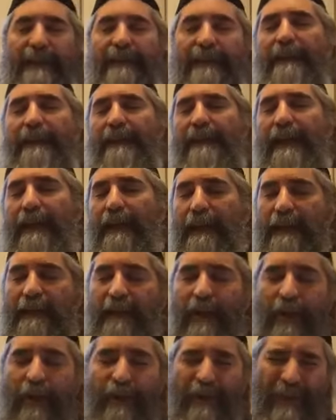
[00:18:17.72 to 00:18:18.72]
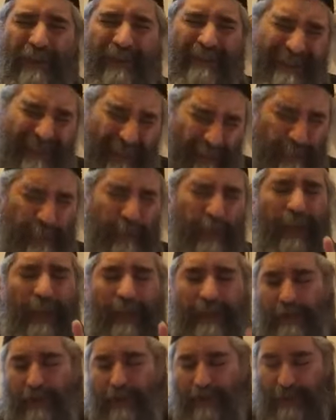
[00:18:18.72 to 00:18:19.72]
the simple
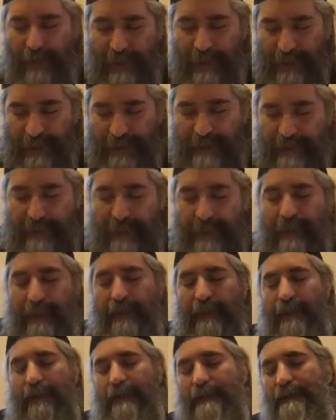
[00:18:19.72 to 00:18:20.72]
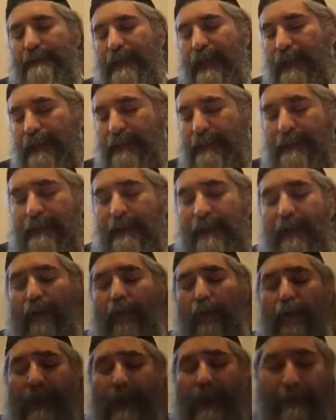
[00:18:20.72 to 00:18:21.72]
answer is that
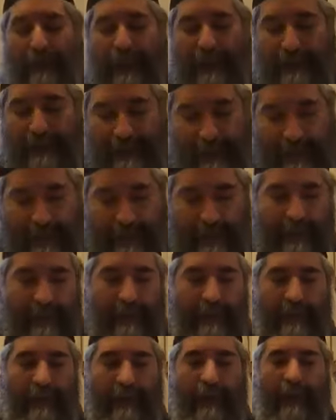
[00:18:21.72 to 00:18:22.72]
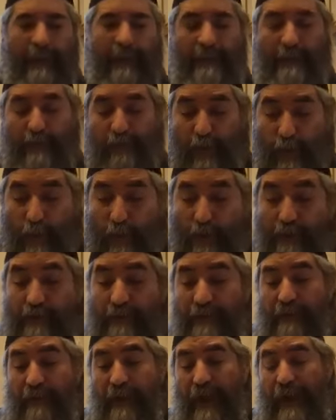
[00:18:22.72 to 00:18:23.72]
Olam Hazeh has more
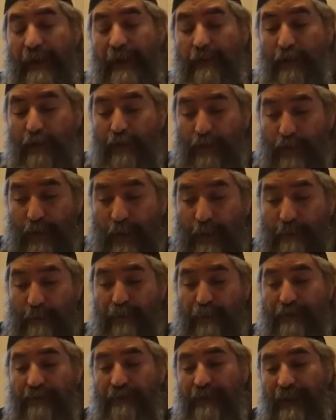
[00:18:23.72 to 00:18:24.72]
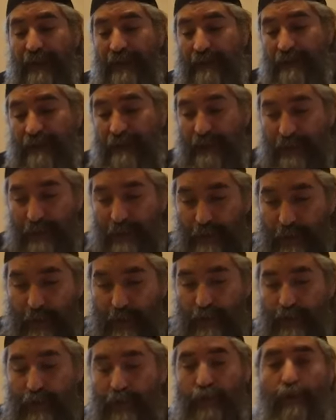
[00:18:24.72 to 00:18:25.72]
value and prevails
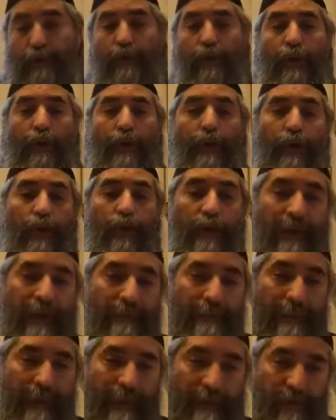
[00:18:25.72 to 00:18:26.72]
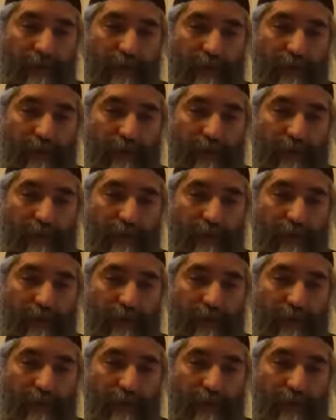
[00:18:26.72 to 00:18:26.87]
to the Olam Haba.